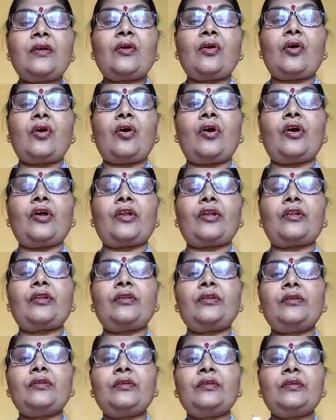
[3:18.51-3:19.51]
or
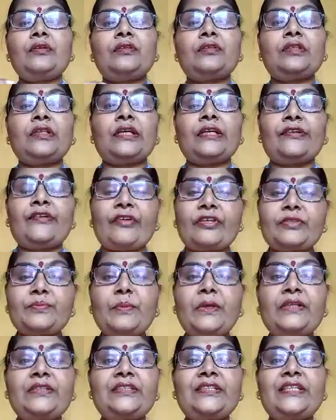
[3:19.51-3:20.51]
the dress
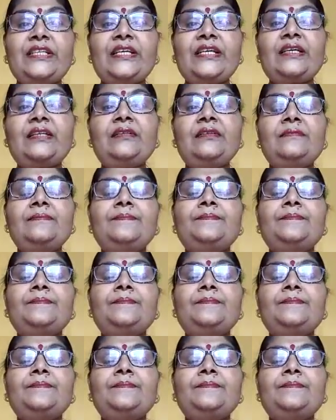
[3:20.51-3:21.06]
material,